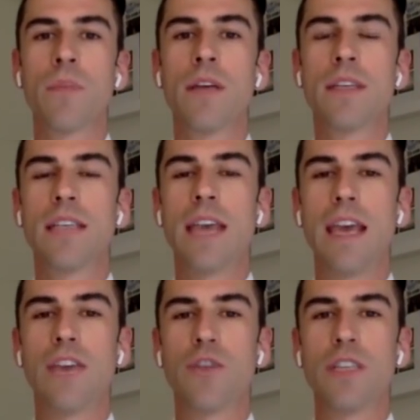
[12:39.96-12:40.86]
saying
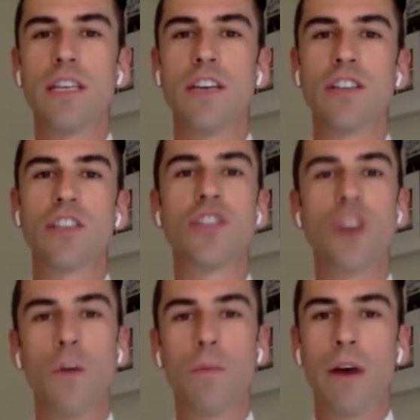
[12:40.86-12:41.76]
in recent years is
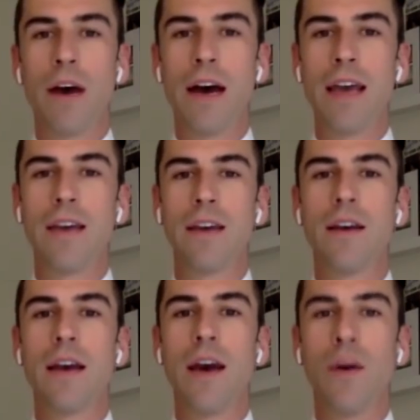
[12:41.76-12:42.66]
don't buy
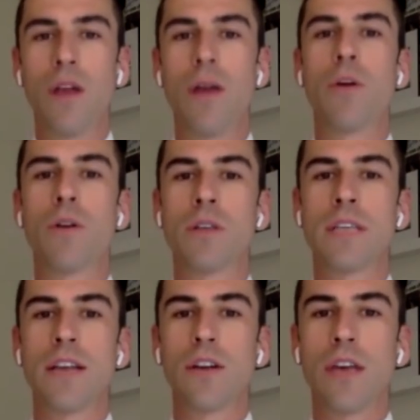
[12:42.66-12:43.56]
outlaw
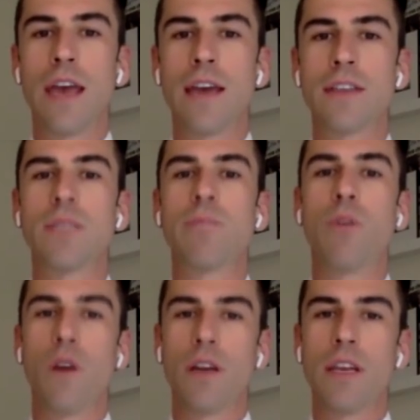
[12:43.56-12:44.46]
motorcycle gang
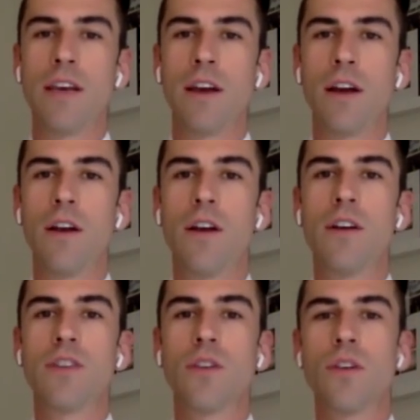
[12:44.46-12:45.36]
support gear.
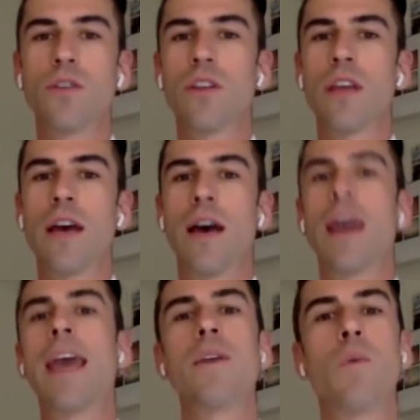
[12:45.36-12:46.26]
So those are the
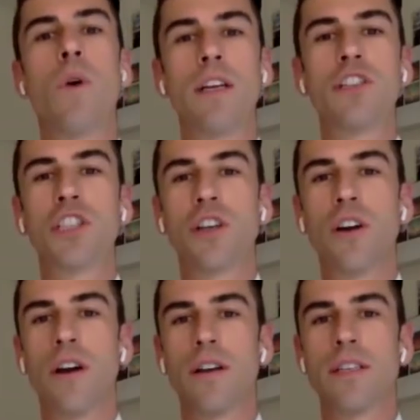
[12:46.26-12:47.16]
8-1
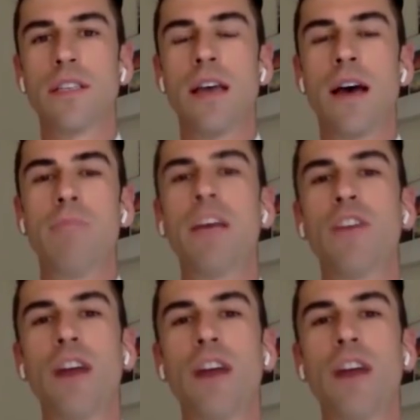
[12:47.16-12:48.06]
shirts, the big
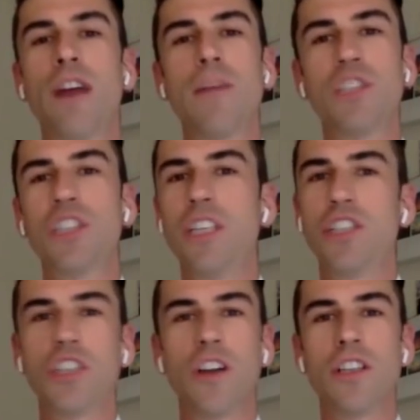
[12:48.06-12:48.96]
red machine
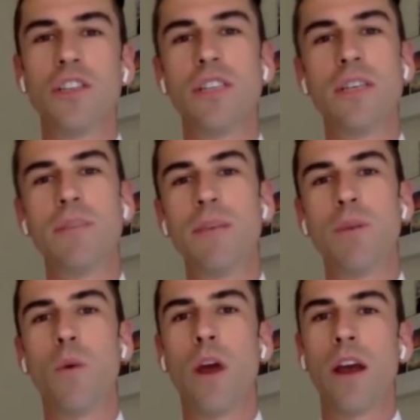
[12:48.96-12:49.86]
shirts you see
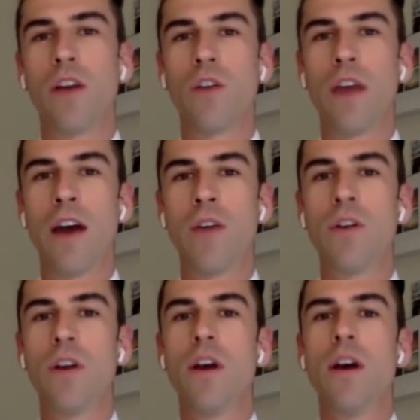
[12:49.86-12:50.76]
people wearing around.
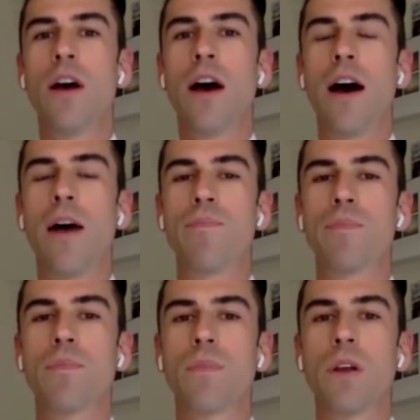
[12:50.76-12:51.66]

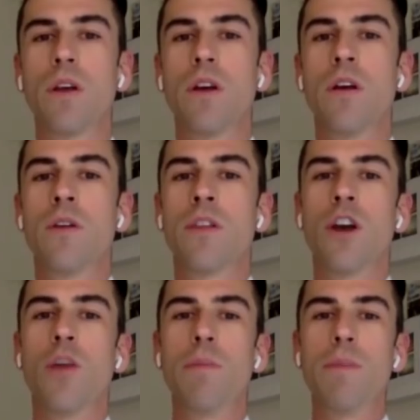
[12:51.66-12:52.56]

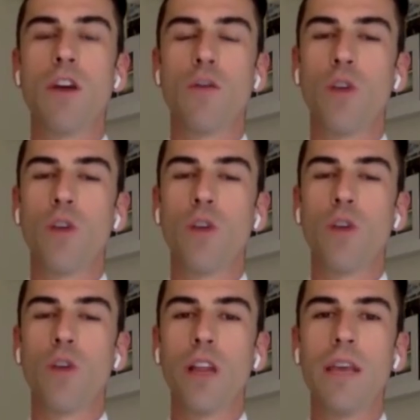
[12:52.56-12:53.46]
The OPP are really
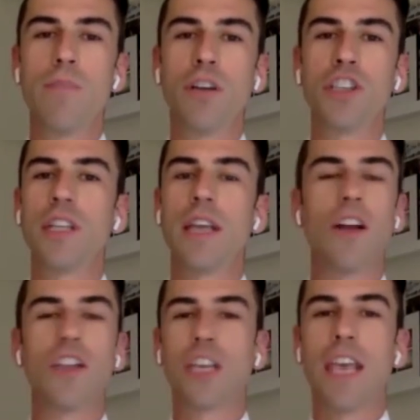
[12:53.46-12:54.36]
pushing, they launch a
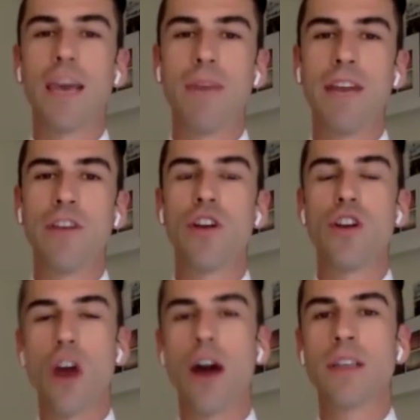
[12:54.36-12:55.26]
campaign every year
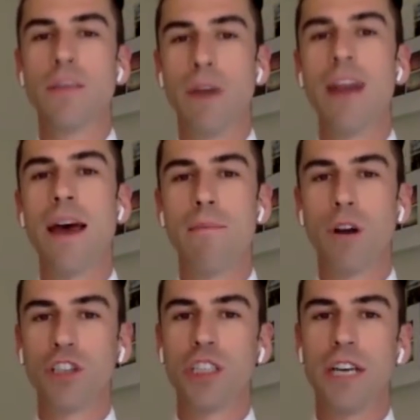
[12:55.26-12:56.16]
not to buy that
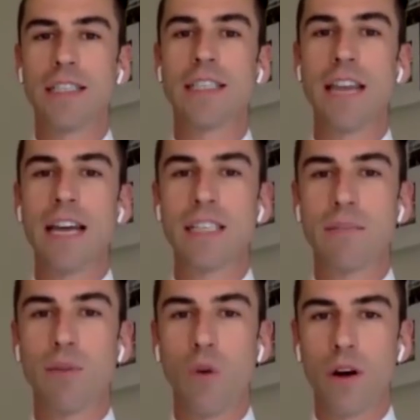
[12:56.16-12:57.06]
merchandise, because that
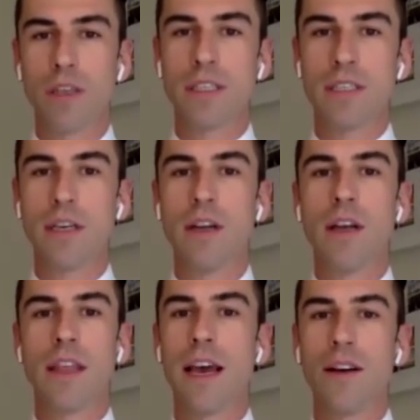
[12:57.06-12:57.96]
supports
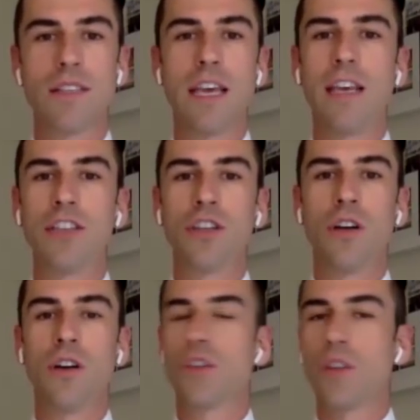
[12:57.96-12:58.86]
the Hells
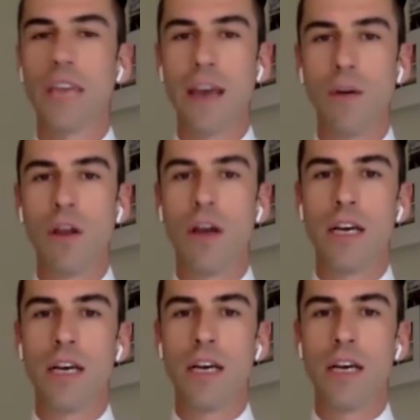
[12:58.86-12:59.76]
Angels or the
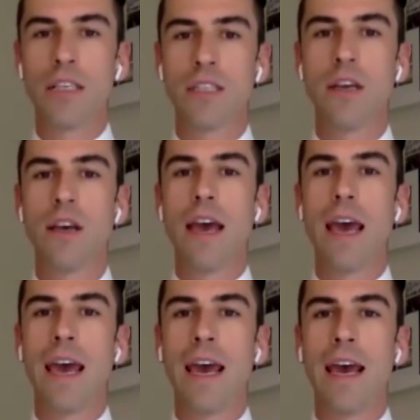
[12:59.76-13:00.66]
Outlaws,
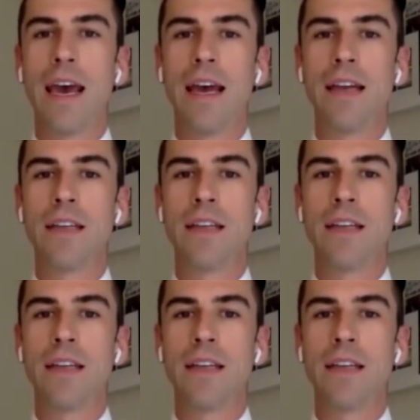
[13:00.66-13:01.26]
and a